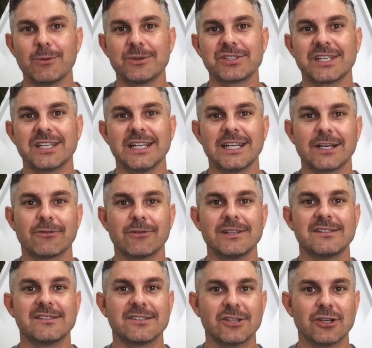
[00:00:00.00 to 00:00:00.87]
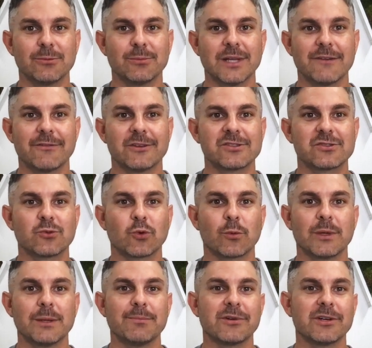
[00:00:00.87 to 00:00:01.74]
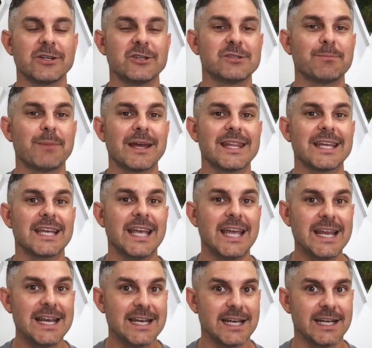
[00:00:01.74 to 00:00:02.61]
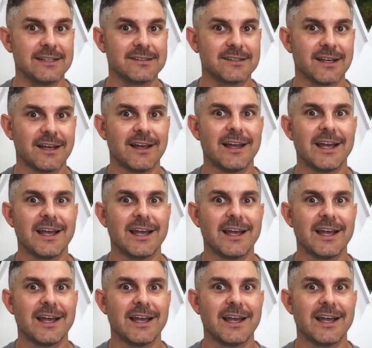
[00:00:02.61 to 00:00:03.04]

which can increase serum levels normally produced by the kidneys